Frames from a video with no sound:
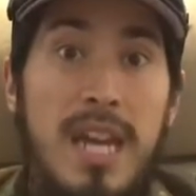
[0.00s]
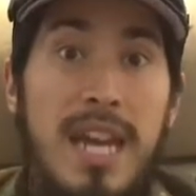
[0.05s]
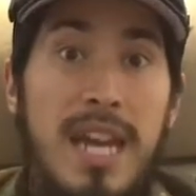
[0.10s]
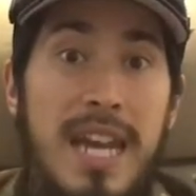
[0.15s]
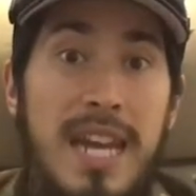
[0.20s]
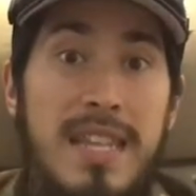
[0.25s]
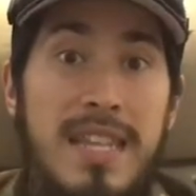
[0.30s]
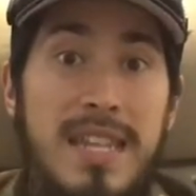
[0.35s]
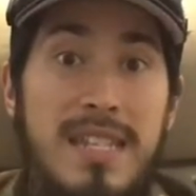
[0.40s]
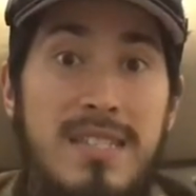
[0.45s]

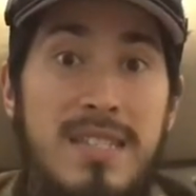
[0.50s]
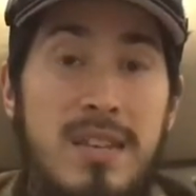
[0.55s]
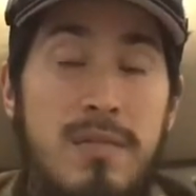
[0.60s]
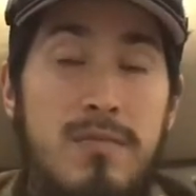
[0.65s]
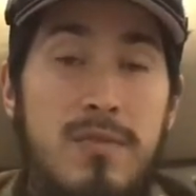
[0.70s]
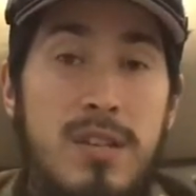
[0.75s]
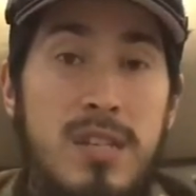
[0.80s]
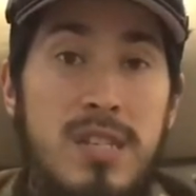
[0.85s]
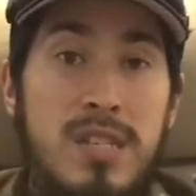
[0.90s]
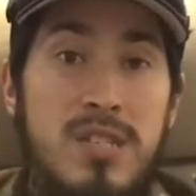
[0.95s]
And that's it,
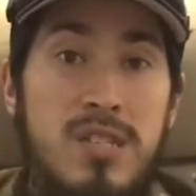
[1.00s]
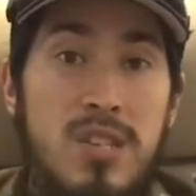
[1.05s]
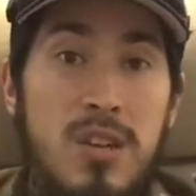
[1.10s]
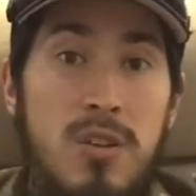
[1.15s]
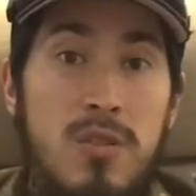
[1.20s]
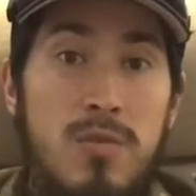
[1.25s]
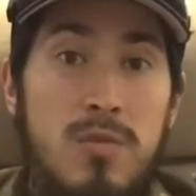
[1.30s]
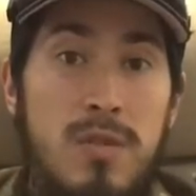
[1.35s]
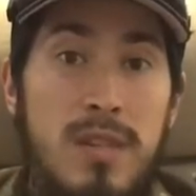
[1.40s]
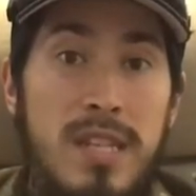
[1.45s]
really.
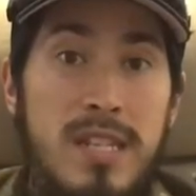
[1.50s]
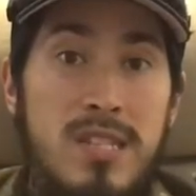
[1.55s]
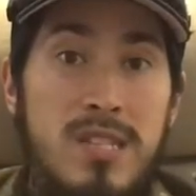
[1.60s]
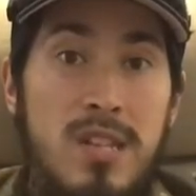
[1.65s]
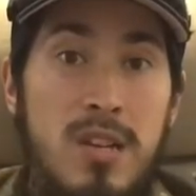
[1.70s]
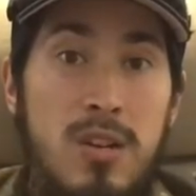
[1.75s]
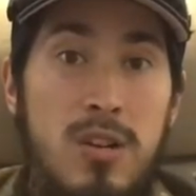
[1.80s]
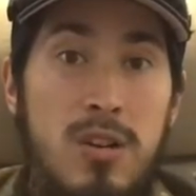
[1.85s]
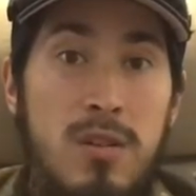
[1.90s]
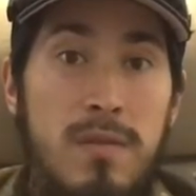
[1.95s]
So let's
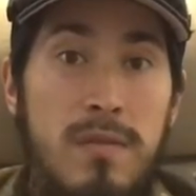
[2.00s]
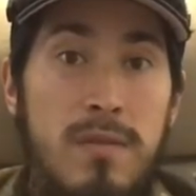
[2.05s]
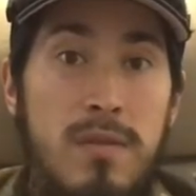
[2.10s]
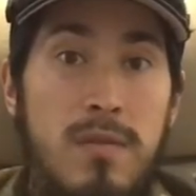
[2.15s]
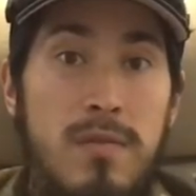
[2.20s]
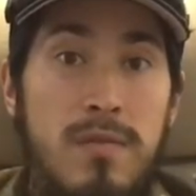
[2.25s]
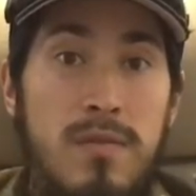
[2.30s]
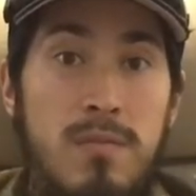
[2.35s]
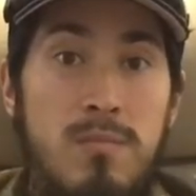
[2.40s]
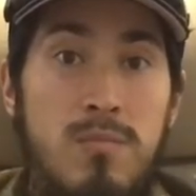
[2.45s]
start off
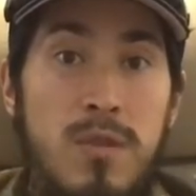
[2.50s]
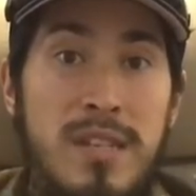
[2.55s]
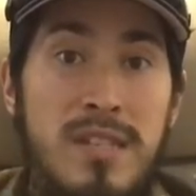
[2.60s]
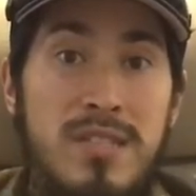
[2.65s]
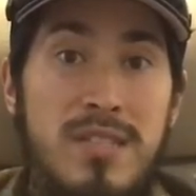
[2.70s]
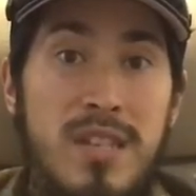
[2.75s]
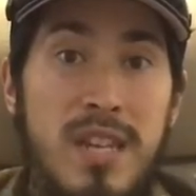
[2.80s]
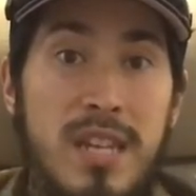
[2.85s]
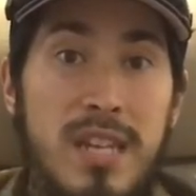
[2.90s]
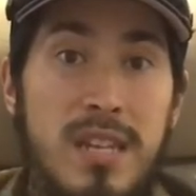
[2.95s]
from
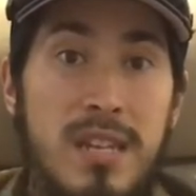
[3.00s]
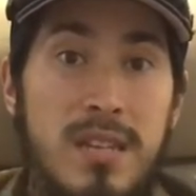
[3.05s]
Wednesday.